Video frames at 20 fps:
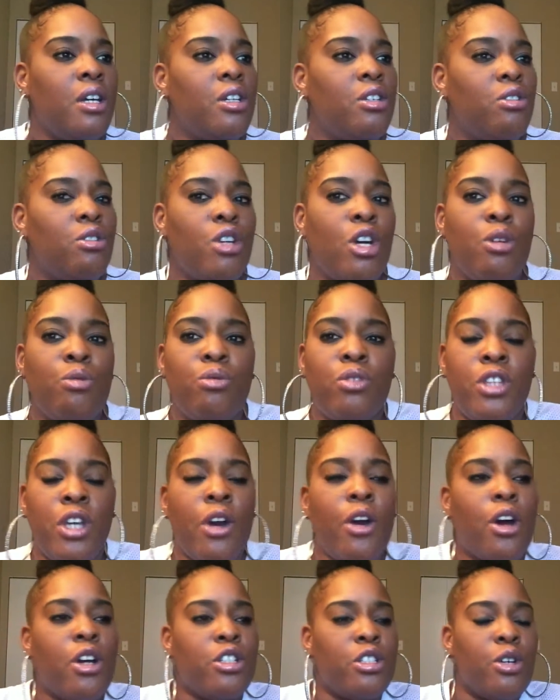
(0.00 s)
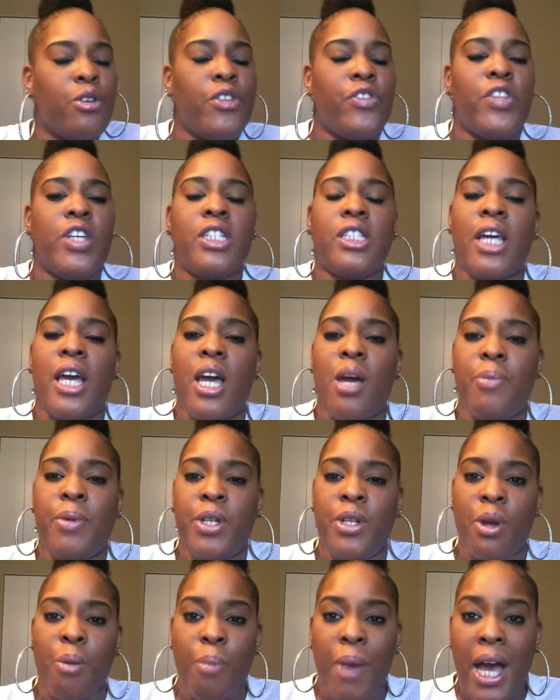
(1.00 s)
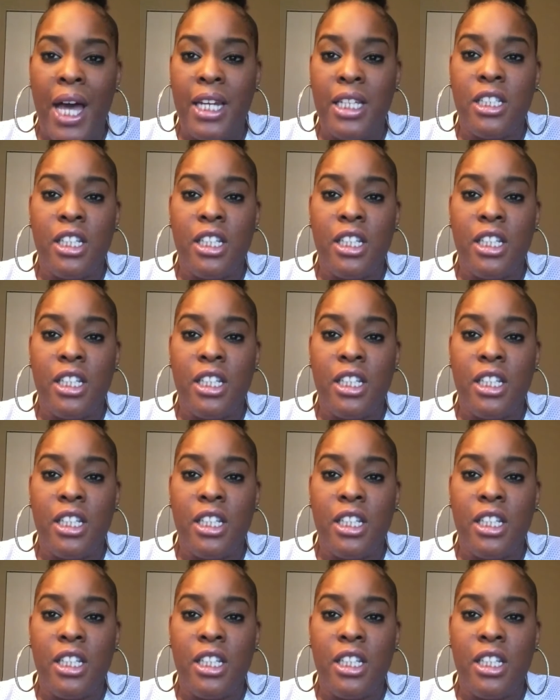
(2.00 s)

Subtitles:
you know, there are certain things that happen in your body